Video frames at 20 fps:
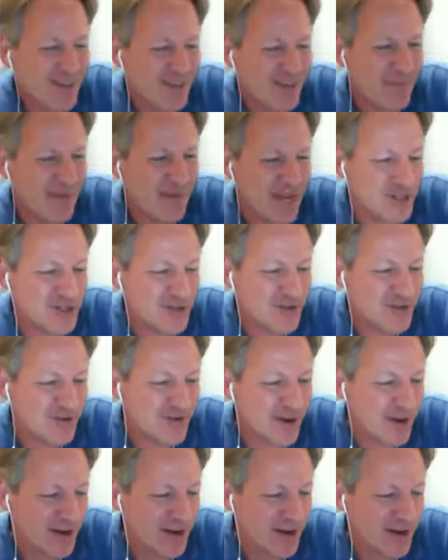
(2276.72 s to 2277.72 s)

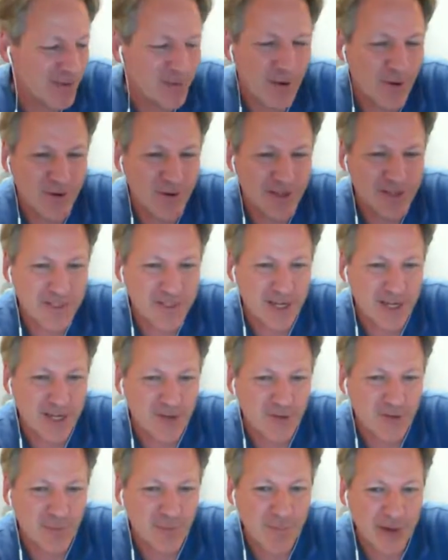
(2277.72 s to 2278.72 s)
major components like
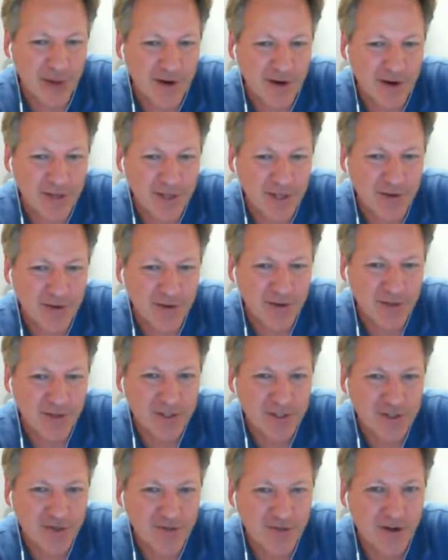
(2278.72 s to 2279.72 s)
door panels and hoods
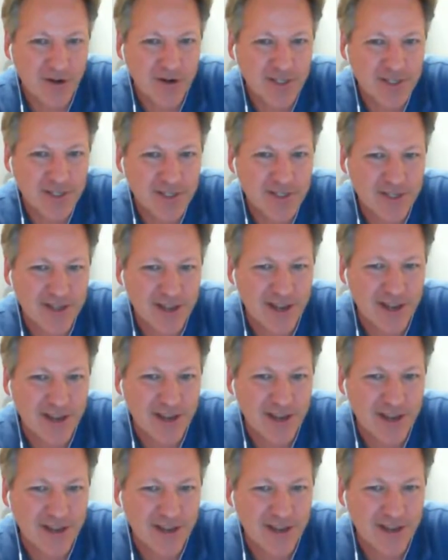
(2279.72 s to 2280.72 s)
and trunks,
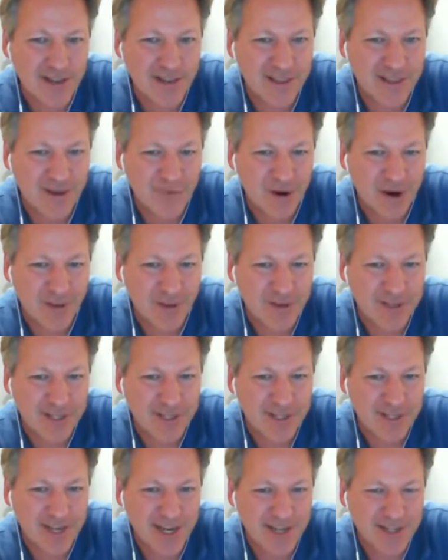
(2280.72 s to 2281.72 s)
they were able
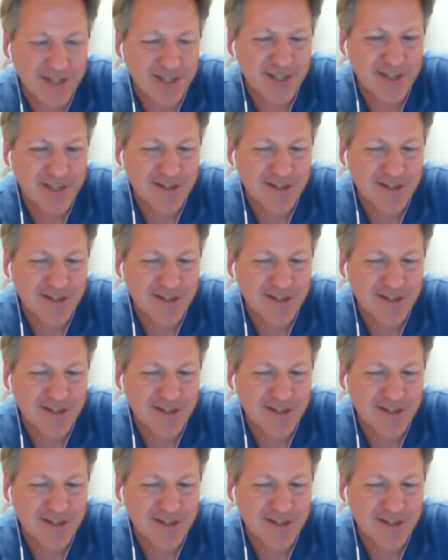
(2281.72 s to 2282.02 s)
to test.